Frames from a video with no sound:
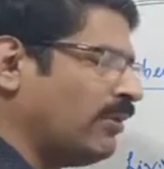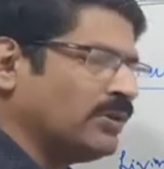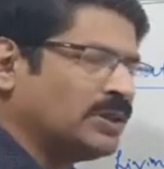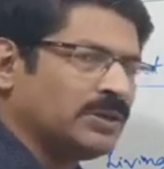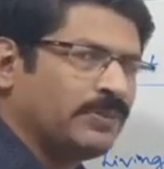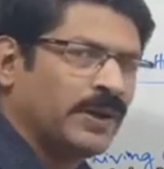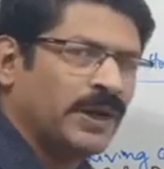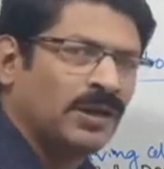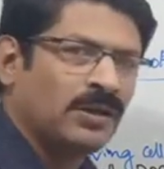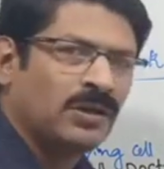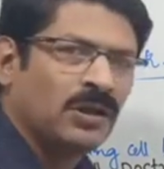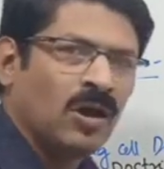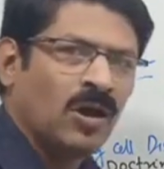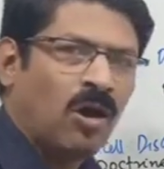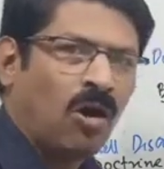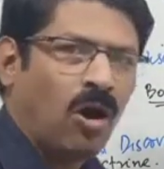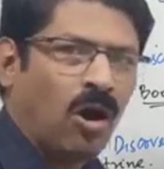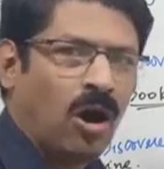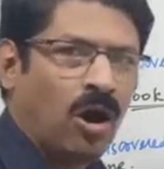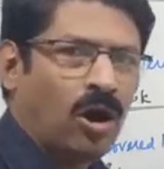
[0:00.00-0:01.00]
which means
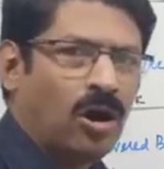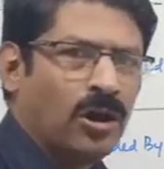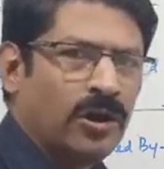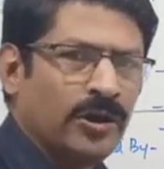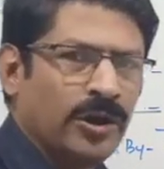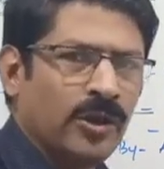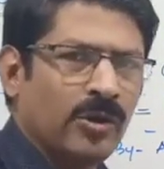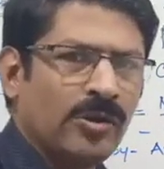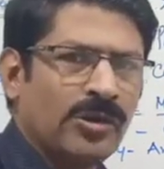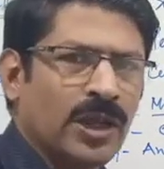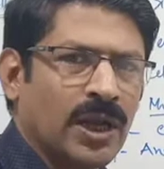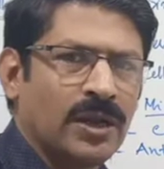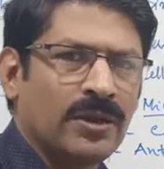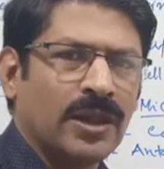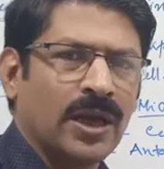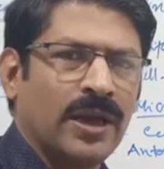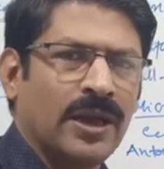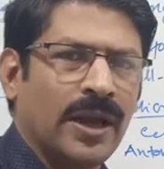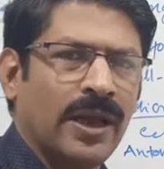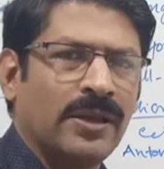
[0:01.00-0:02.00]
all new
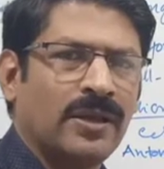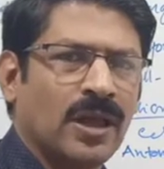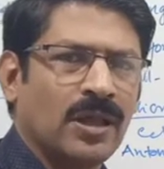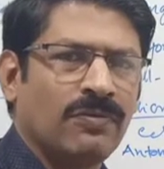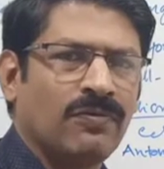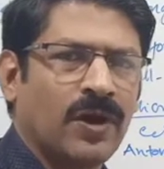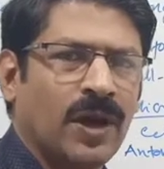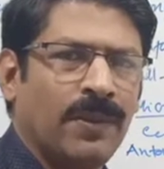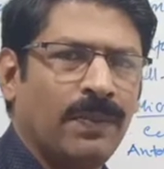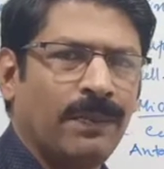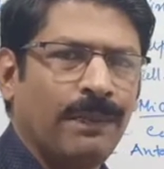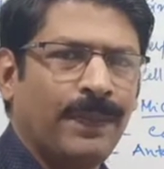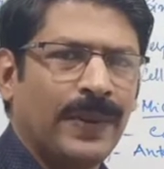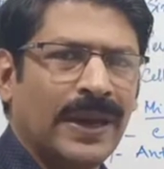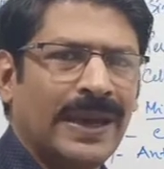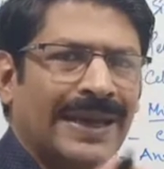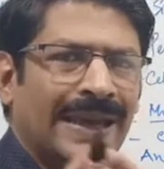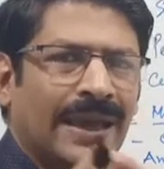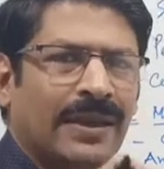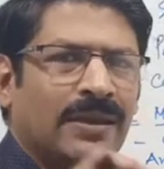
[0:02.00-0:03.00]
cells arises from
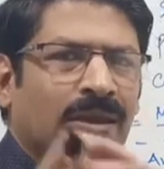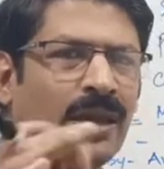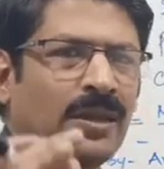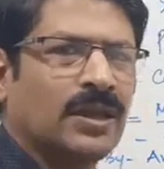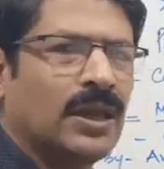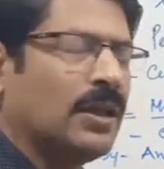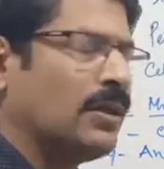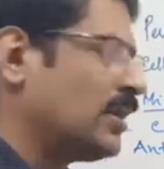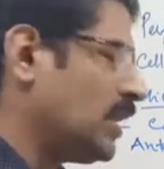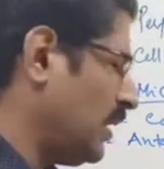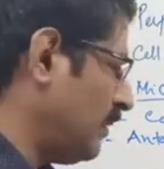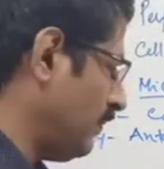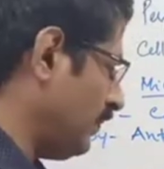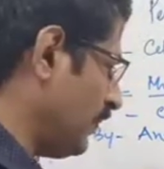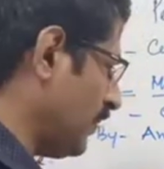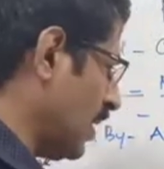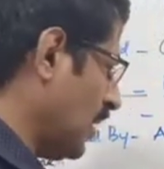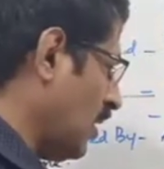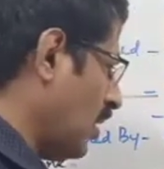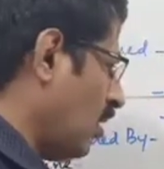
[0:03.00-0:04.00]
pre-existing cell.
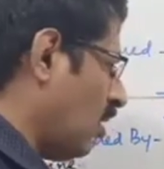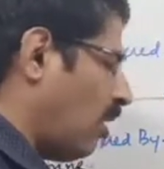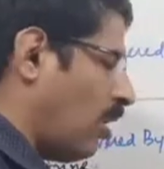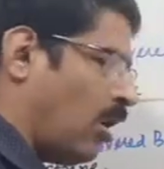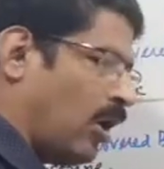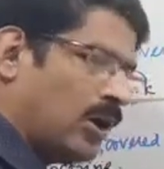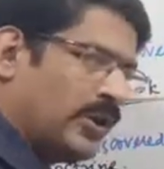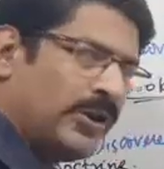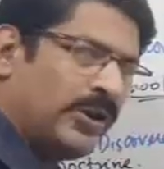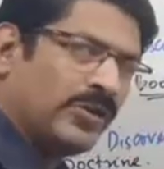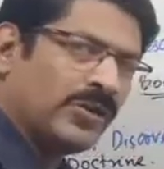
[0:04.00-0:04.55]
We